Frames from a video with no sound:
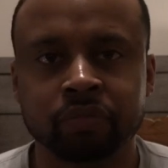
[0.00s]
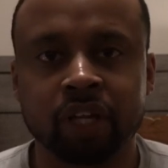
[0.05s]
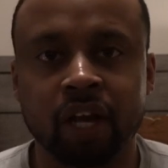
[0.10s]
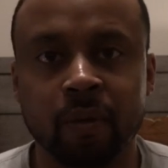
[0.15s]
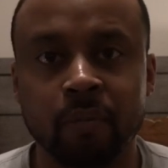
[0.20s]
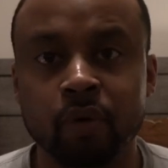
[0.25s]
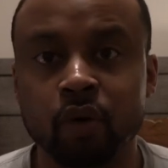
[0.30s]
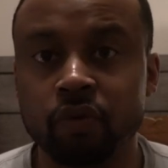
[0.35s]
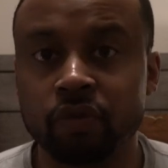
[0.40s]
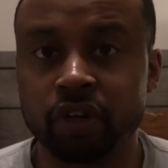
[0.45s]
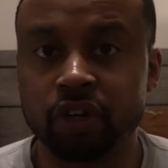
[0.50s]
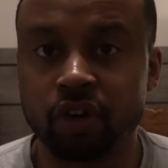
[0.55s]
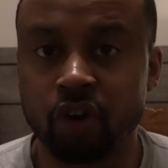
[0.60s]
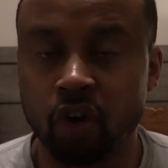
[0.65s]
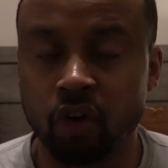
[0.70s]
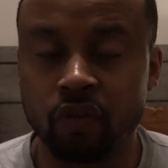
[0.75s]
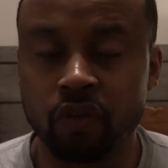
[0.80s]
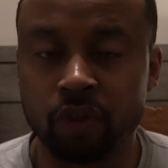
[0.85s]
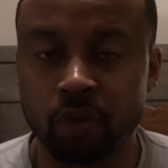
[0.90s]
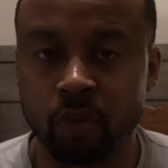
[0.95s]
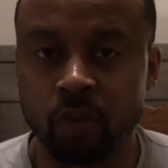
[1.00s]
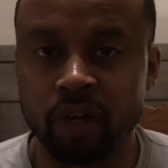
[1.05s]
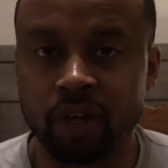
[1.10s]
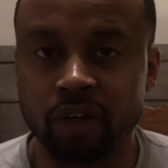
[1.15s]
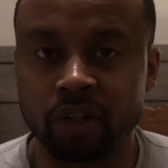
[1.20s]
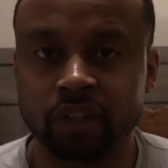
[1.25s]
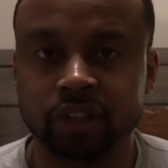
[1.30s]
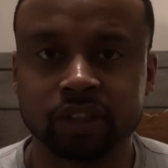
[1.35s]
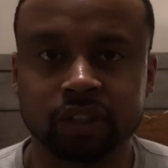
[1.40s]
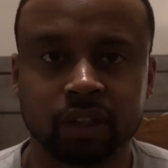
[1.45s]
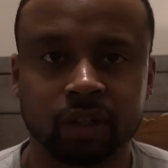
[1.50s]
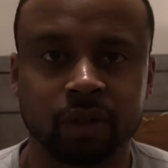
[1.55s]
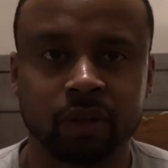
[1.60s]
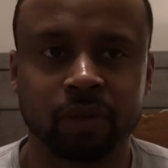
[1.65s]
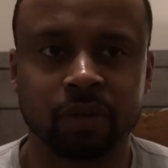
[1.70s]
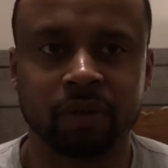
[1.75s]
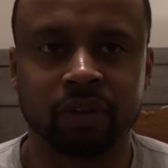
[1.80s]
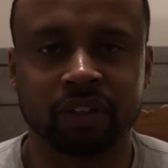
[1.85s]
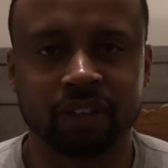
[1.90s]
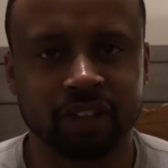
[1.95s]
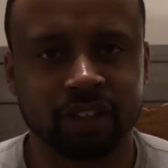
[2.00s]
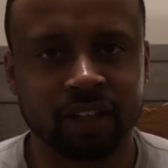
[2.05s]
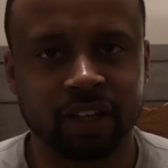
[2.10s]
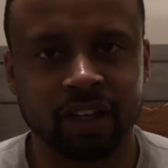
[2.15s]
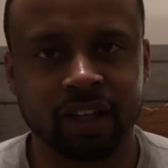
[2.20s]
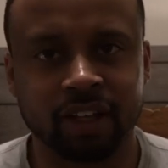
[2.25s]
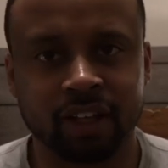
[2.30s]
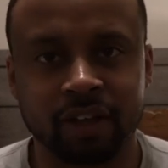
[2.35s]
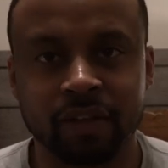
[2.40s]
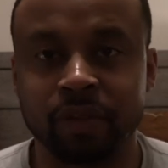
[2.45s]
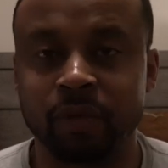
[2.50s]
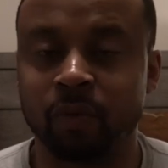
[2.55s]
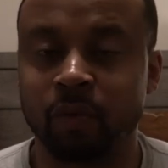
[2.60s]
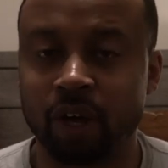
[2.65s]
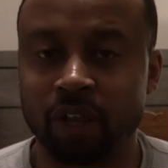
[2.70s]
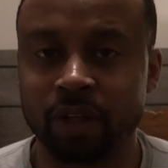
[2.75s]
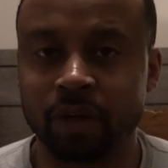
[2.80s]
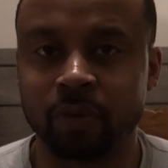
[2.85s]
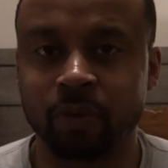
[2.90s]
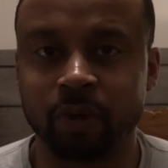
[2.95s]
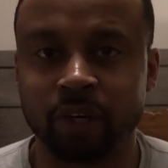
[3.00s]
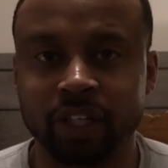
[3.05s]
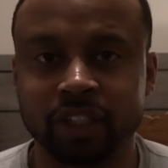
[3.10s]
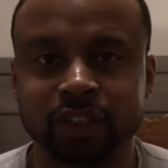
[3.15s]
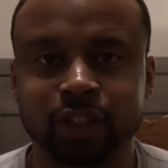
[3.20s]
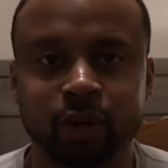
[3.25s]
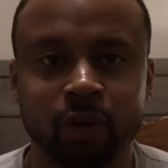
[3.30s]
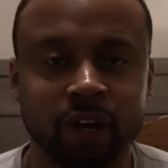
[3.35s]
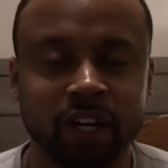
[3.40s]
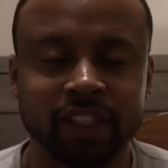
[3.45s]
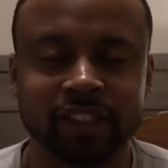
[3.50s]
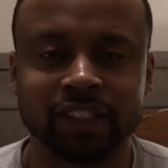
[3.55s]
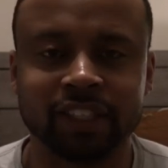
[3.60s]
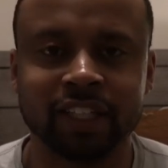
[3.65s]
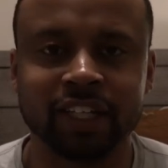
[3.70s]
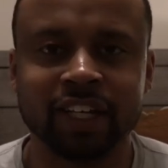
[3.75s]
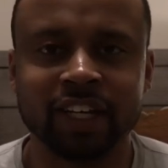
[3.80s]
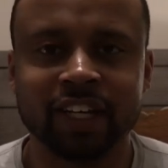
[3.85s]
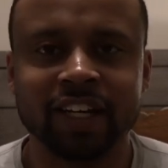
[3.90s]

I moved here over the winter, so the weather was crazy